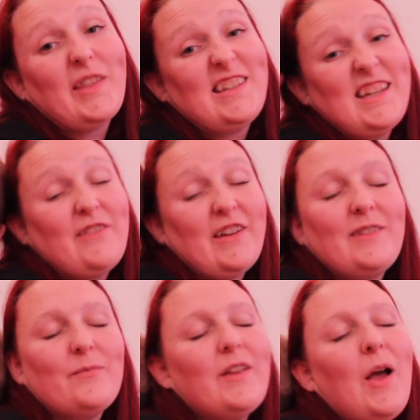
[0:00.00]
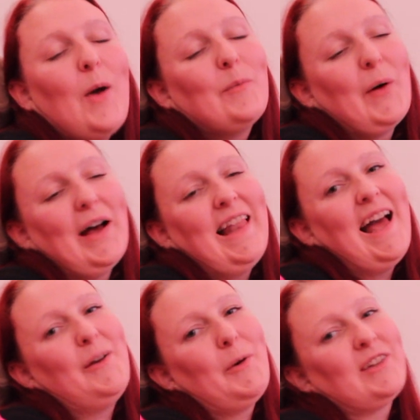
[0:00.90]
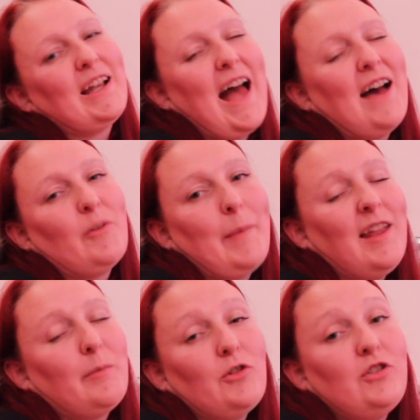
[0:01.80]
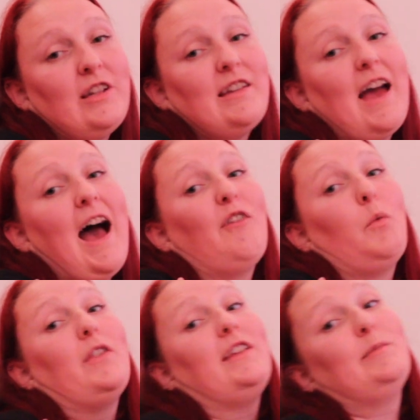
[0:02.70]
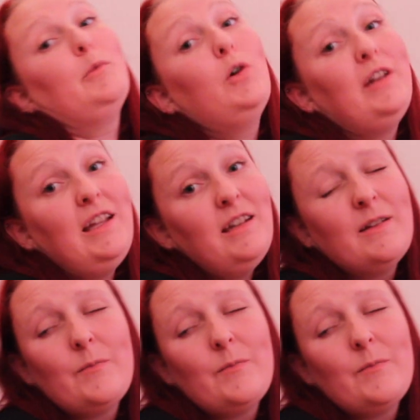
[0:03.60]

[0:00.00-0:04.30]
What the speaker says: on the TV. But Layla was going to have a bath, but she did have one this morning.